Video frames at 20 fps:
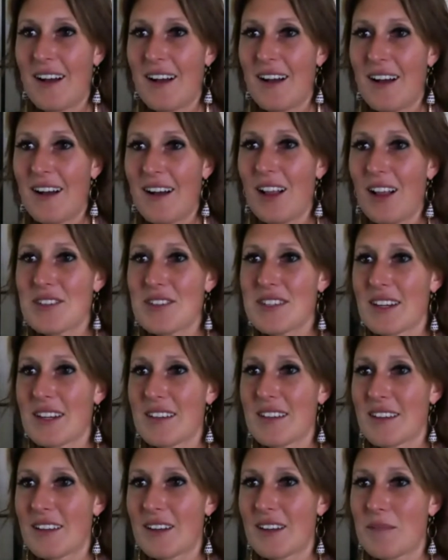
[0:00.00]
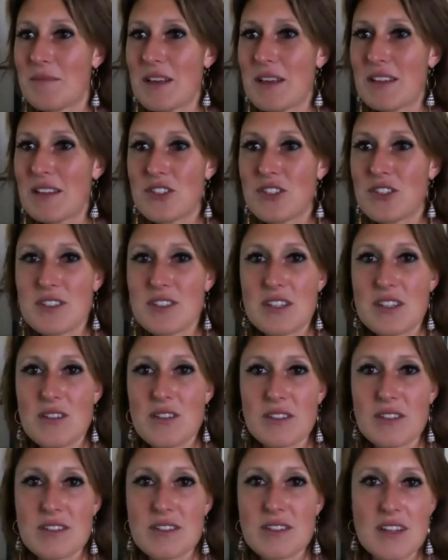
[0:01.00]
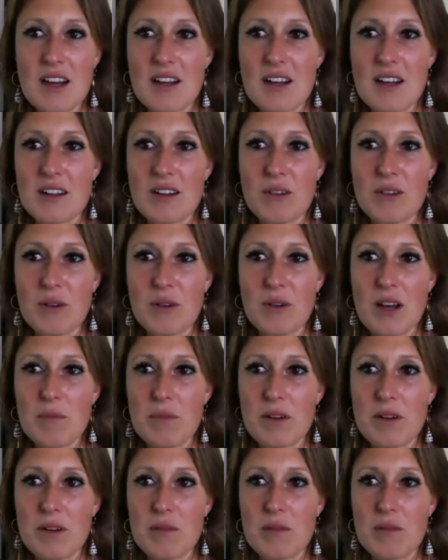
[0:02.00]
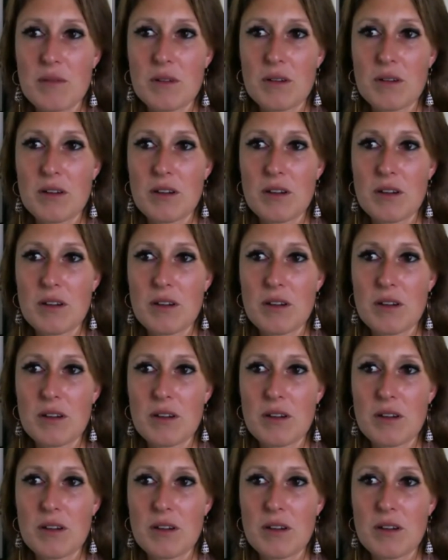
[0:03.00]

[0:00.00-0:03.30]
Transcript: all of a sudden the little messages here on the side. I don't know what happened to them.